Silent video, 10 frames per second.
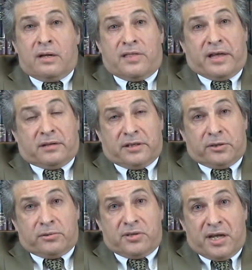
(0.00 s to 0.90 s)
that a
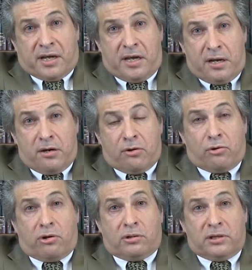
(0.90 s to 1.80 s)
little nick here
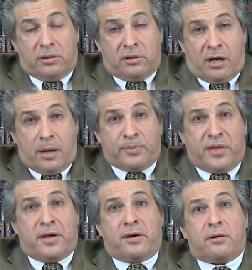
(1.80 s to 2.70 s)
or a little cut
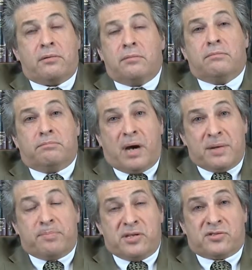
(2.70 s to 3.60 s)
there
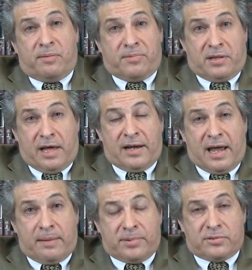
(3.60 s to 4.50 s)
might be something that
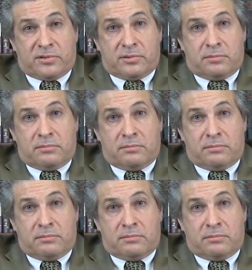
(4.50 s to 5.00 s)
happens.